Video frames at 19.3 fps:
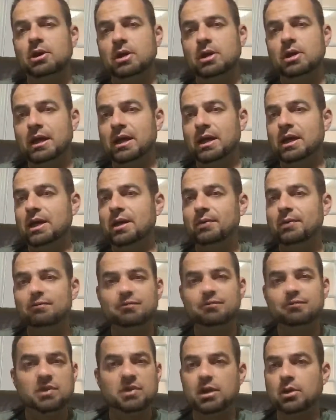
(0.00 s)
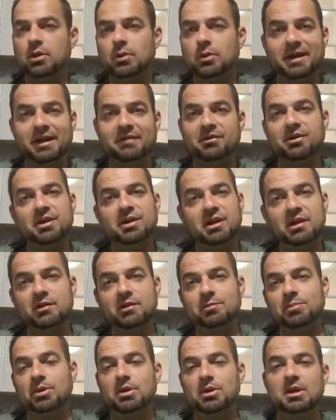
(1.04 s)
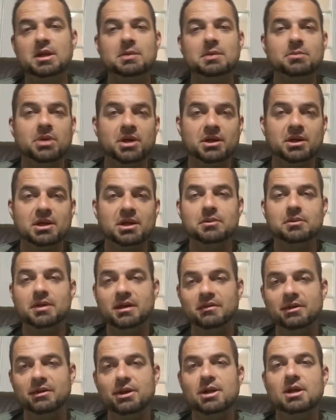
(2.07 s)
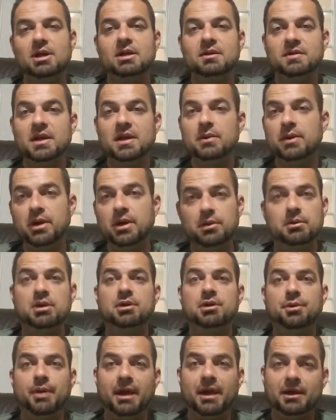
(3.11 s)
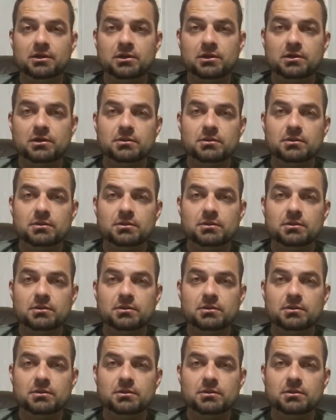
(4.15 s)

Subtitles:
whatever it is, pulling, barking, whatever, they will redirect.